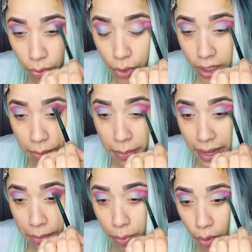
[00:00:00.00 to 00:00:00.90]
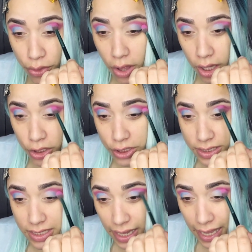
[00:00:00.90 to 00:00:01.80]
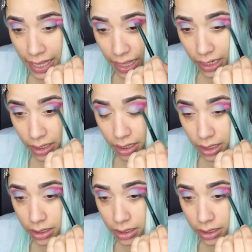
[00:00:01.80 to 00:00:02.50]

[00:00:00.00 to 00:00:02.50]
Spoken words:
and we're gonna blend both colors in.